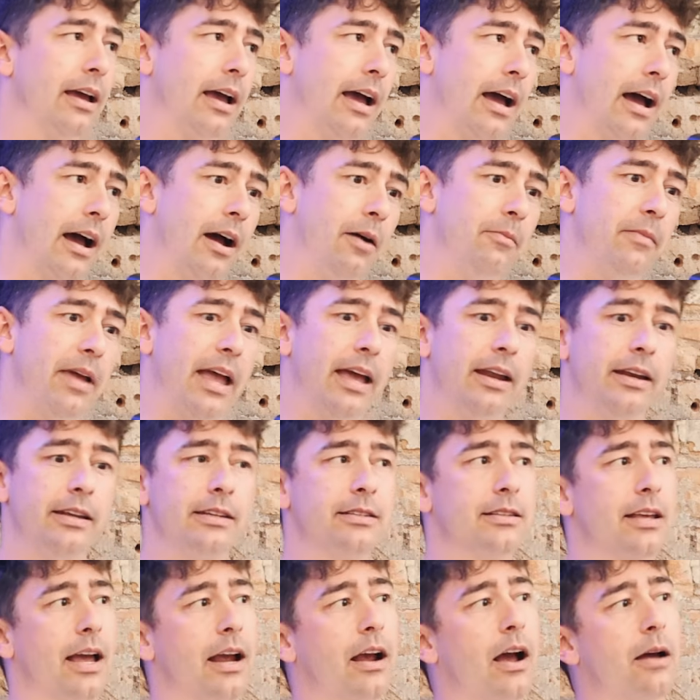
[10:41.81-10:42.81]
And
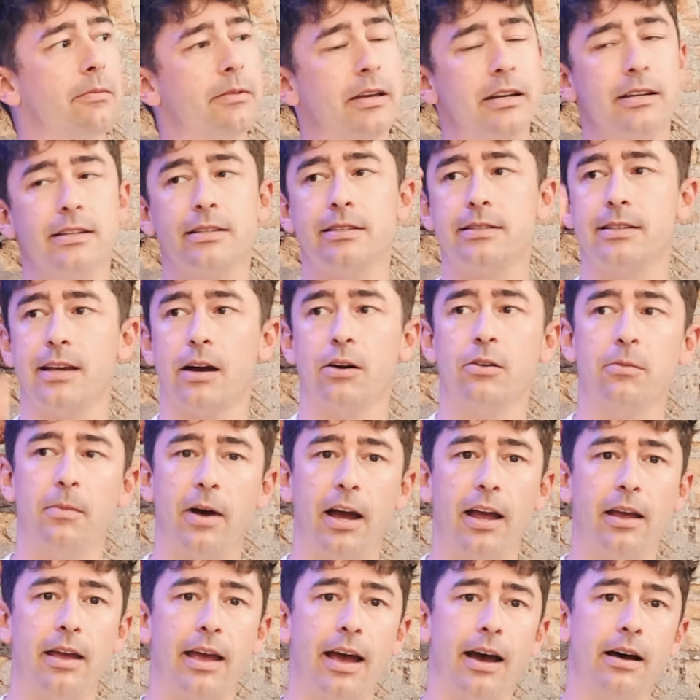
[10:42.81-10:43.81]
he's like, I'm going to sell
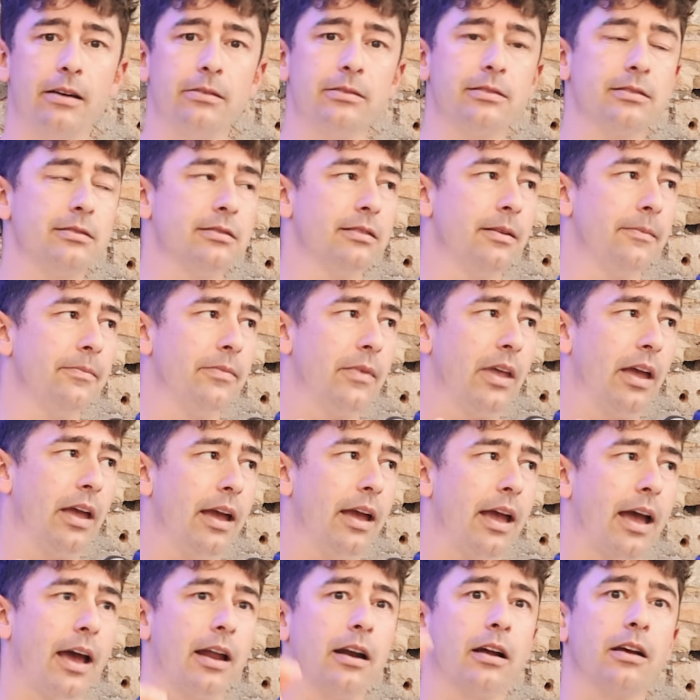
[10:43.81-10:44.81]
my house
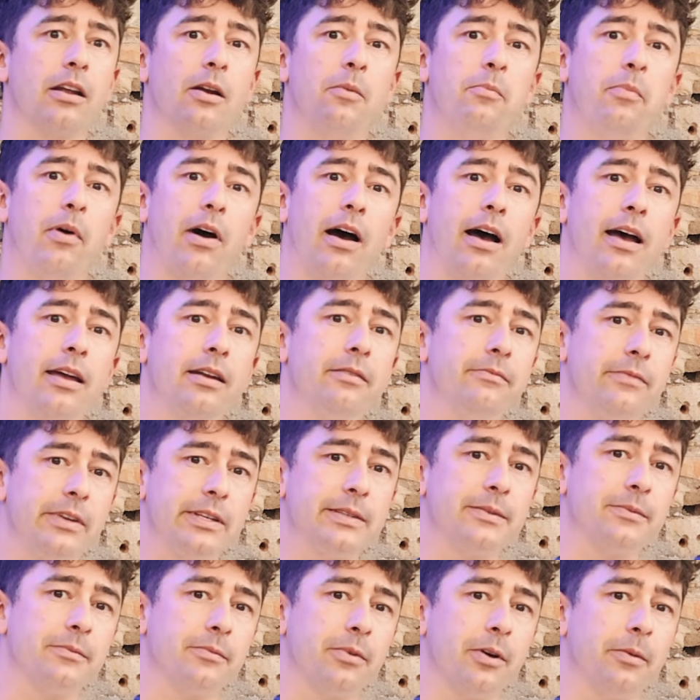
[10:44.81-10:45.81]
and I'm going to buy an
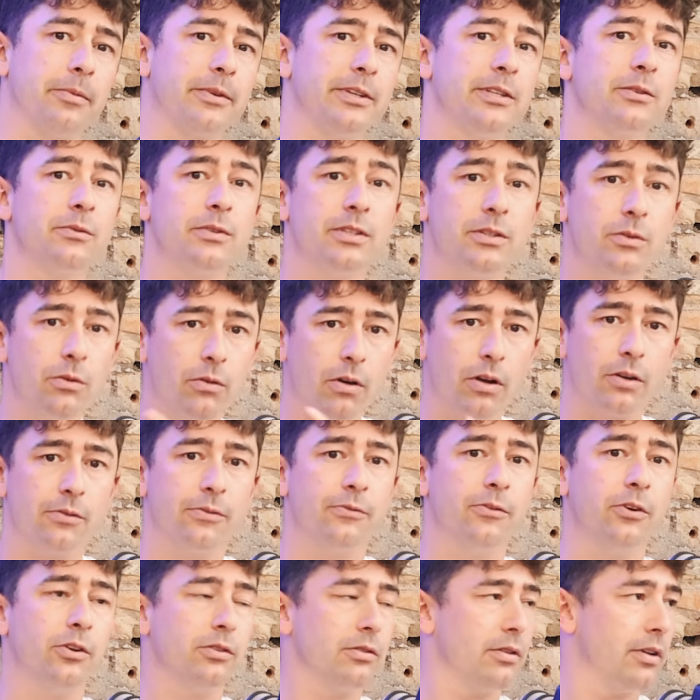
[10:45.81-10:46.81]
investment property. So we've still got a
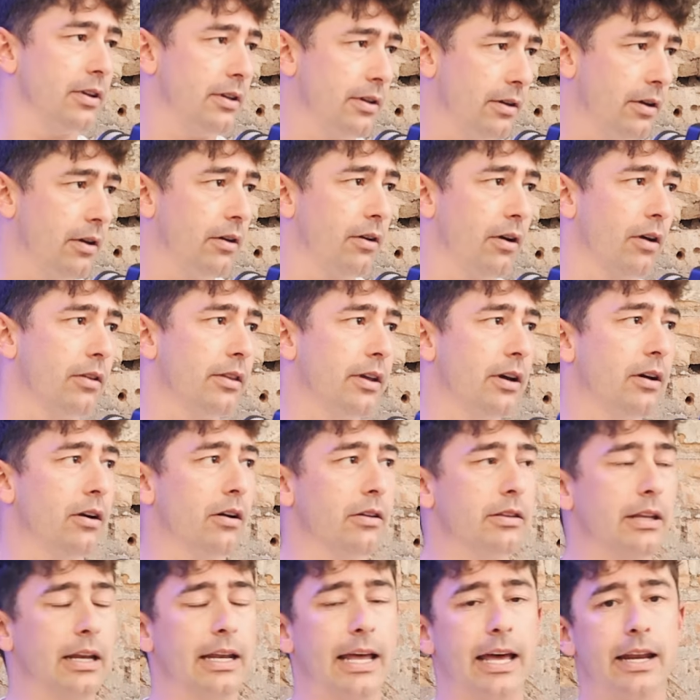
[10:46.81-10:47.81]
foot, on
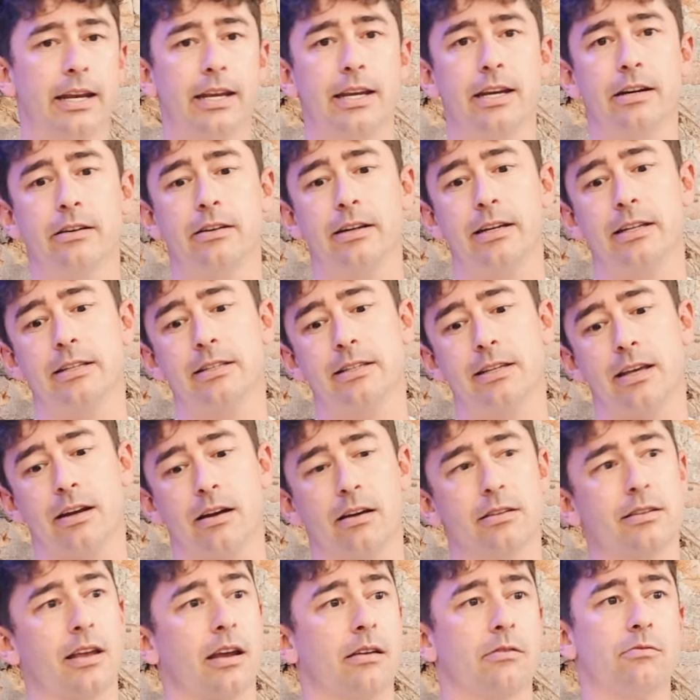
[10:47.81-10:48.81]
the ladder here in NZ.
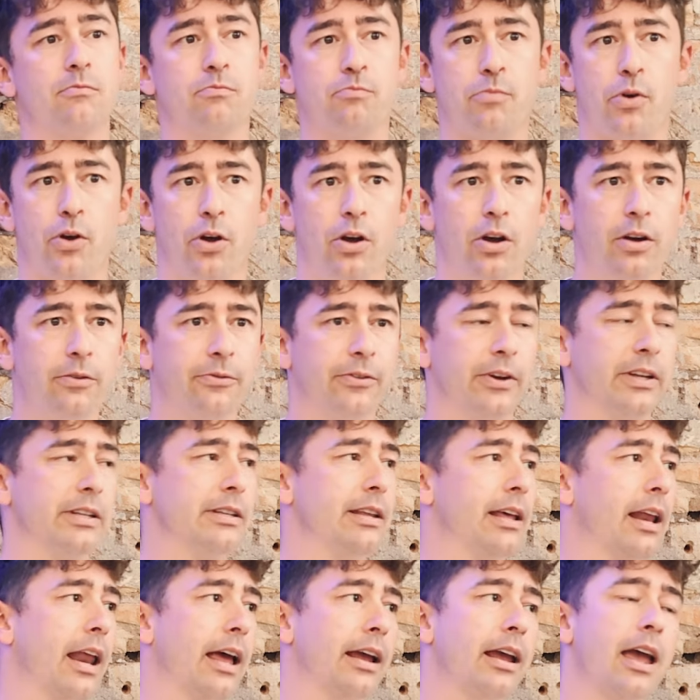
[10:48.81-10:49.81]
I was like, perfect.
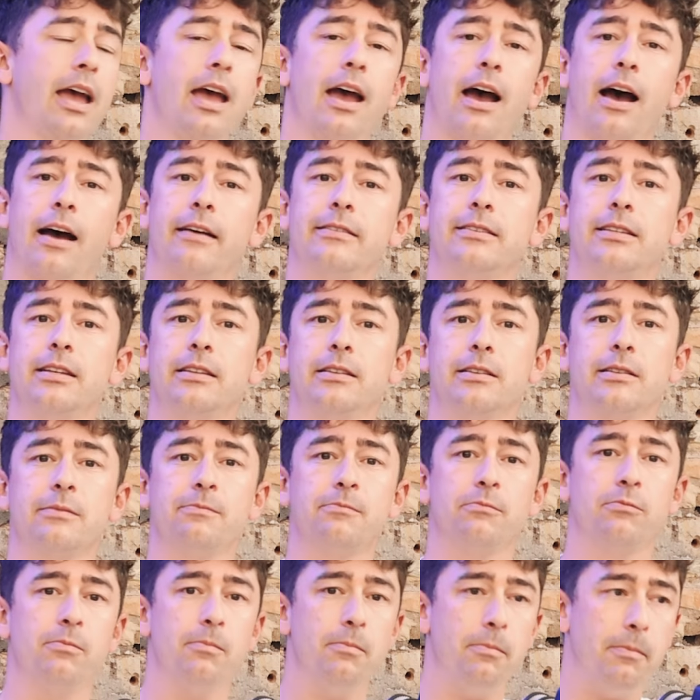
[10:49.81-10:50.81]
And they're like, I've seen this
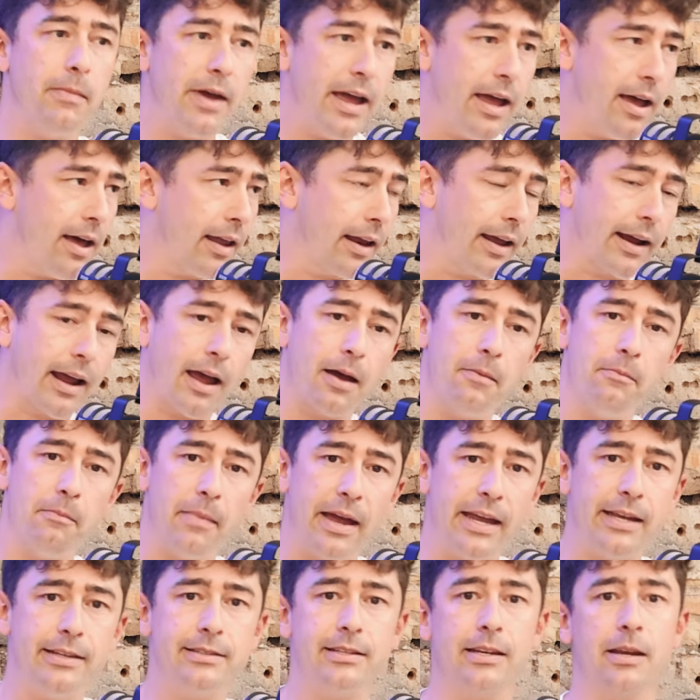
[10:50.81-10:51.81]

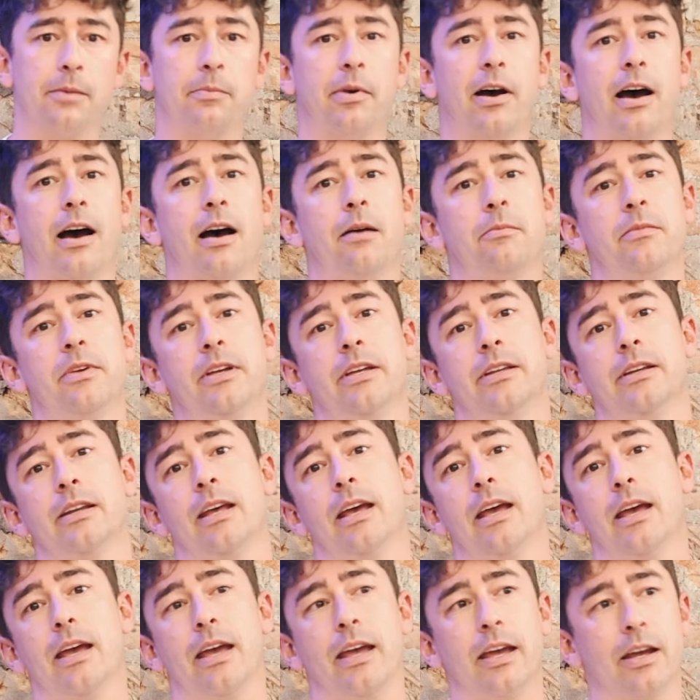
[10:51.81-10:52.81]
amazing apartment
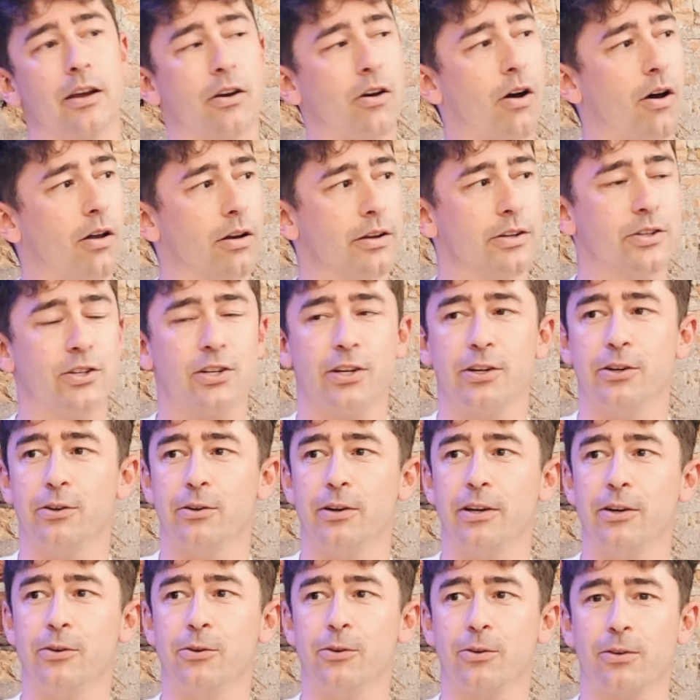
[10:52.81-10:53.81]
in College
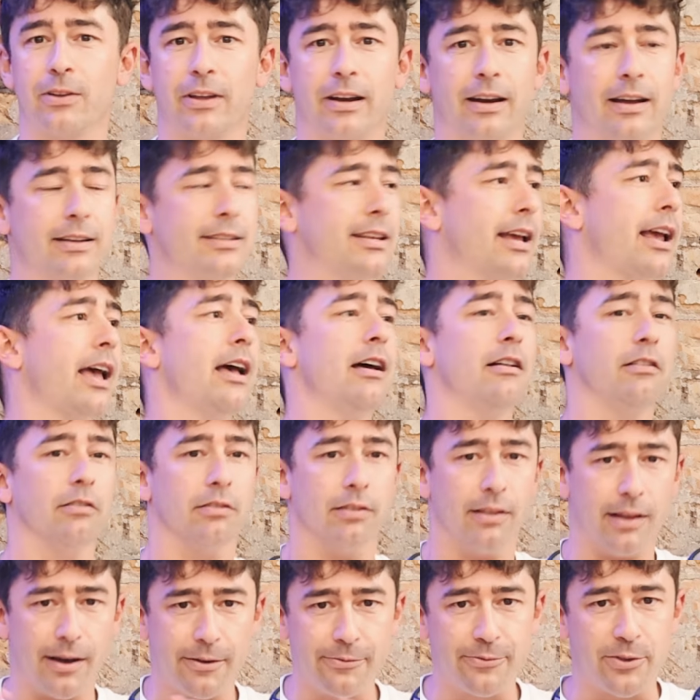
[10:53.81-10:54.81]
Hill in Auckland. I was like,
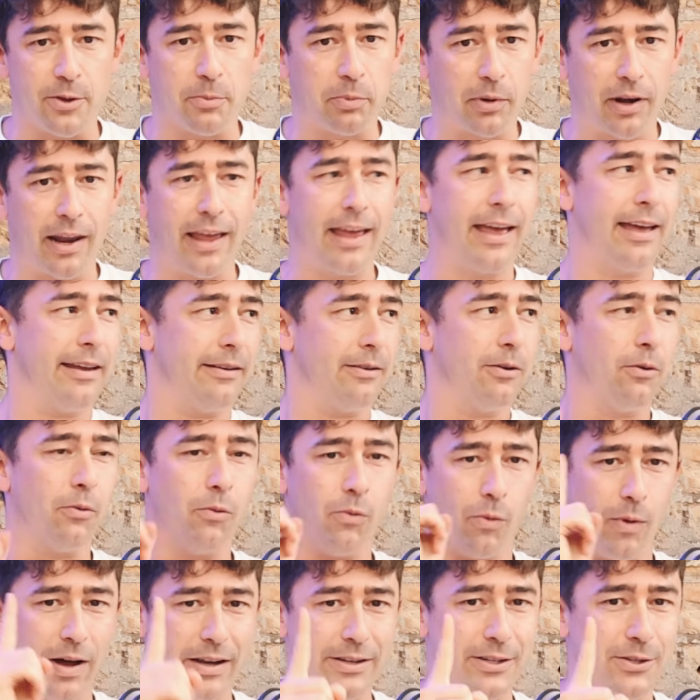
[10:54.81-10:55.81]
love the plan.
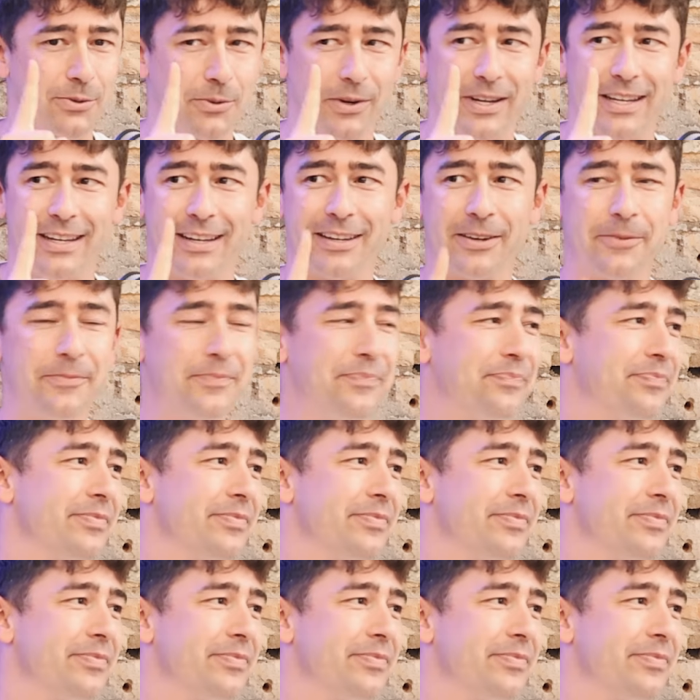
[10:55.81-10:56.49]
One tweak.